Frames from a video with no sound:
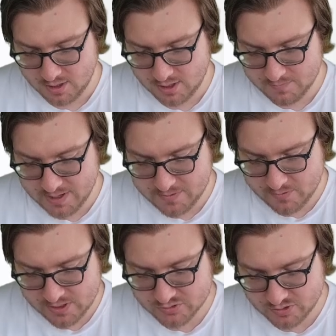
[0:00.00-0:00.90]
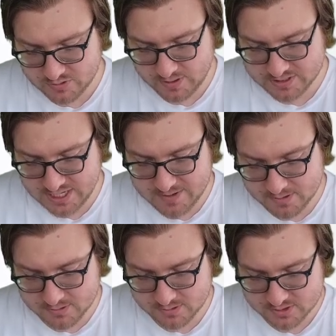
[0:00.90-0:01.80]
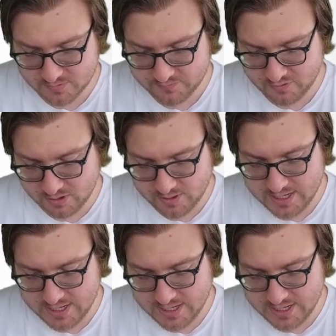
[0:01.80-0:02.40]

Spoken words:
Maybe we'll do a quick table. So we've got our